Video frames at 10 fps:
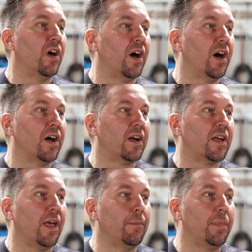
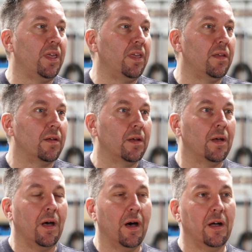can be
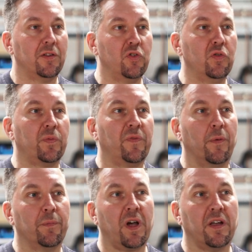choose
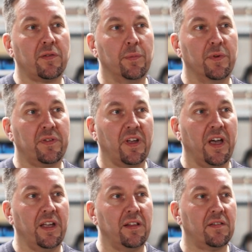from customer
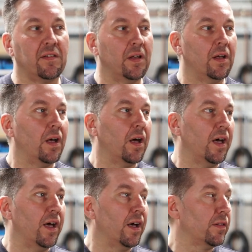sides
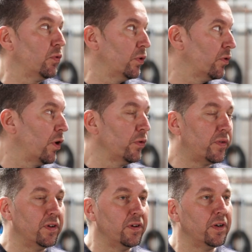to the
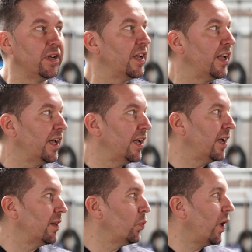roaster.
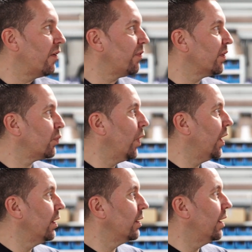And we have as
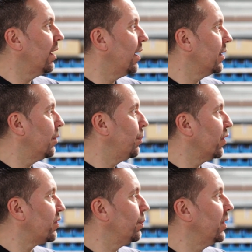well the
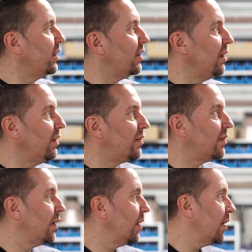
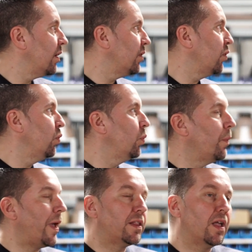possibilities to
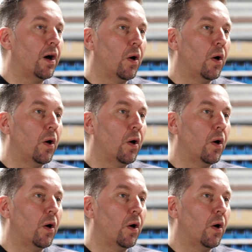make their